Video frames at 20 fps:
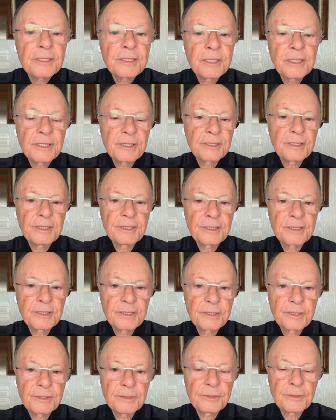that no
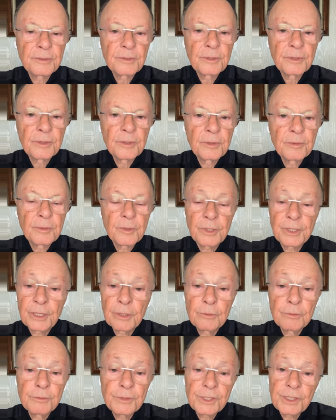one will
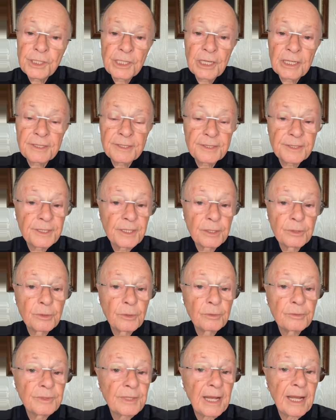forget this because
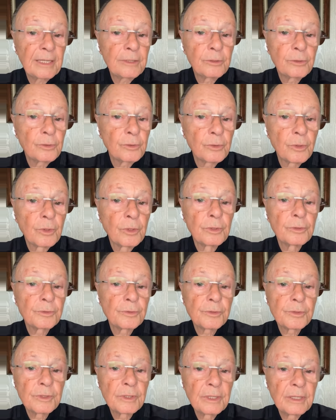one day, sooner or
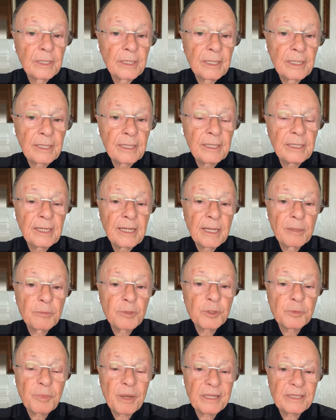later, we
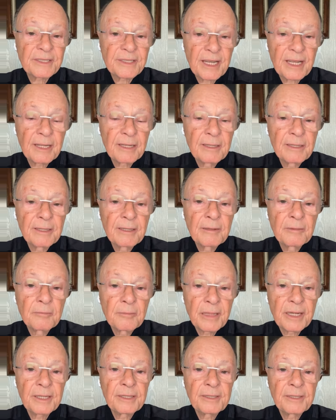are all going to
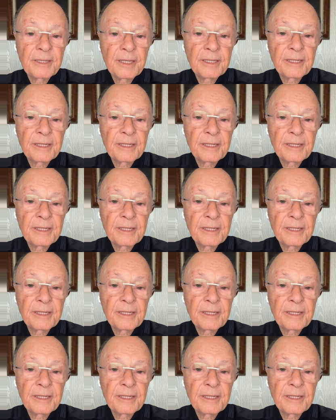die.